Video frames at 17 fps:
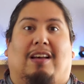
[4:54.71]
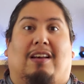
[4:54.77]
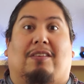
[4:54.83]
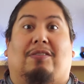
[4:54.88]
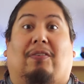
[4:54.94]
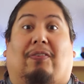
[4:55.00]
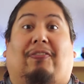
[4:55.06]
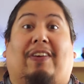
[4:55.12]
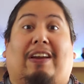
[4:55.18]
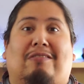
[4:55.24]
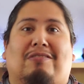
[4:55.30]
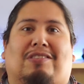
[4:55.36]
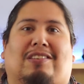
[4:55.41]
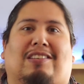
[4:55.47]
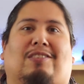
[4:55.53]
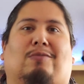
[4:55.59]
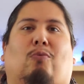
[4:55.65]
The
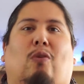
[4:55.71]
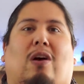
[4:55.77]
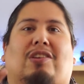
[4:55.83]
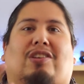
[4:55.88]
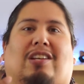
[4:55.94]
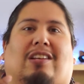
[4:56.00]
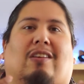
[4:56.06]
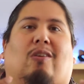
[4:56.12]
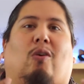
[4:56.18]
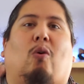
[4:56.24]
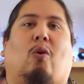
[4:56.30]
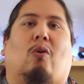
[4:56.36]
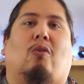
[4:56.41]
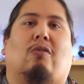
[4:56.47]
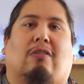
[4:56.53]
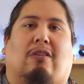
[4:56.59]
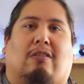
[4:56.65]
Pharisees watch in
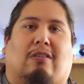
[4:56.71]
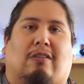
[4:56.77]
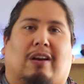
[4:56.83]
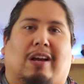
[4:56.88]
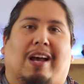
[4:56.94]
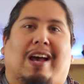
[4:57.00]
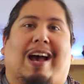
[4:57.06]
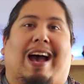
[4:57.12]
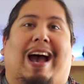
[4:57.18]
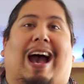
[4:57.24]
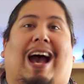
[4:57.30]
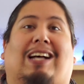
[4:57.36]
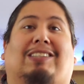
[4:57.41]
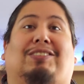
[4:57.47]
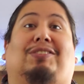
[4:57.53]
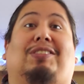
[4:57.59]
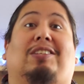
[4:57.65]
horror
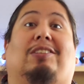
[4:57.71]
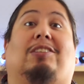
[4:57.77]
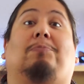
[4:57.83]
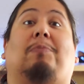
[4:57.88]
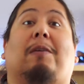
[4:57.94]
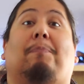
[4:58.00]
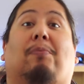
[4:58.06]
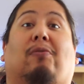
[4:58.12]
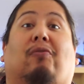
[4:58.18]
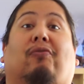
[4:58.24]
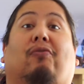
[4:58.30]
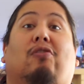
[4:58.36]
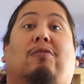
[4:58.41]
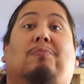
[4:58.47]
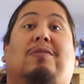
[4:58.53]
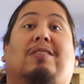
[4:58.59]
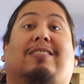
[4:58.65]
as Jesus may
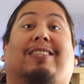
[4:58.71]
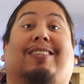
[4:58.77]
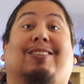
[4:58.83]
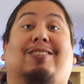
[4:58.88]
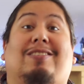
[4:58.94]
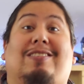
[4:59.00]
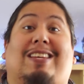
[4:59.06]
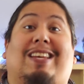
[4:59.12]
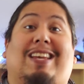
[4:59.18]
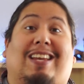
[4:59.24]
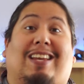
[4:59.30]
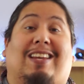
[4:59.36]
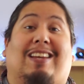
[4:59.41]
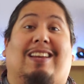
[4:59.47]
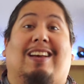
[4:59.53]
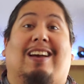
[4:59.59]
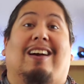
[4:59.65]
perform this good
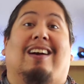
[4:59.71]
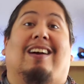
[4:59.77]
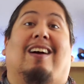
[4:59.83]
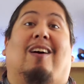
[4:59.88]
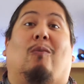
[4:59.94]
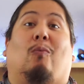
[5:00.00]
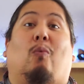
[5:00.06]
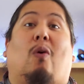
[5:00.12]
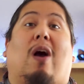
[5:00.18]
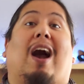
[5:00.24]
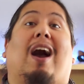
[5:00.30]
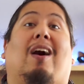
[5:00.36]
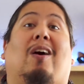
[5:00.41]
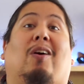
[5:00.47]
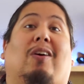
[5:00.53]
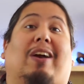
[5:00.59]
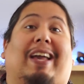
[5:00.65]
deed
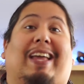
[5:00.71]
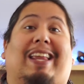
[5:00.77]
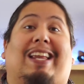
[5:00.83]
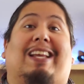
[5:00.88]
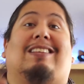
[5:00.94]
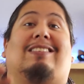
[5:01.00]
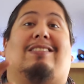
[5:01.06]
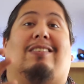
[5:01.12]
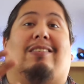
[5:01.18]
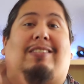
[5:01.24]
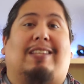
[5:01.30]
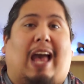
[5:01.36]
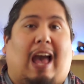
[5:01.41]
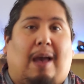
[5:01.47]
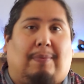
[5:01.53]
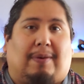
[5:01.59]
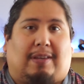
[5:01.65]
while it is the
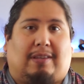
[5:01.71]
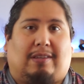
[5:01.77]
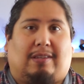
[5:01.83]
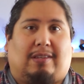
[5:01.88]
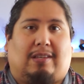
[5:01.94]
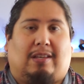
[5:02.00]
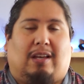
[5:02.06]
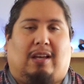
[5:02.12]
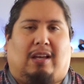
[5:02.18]
Sabbath.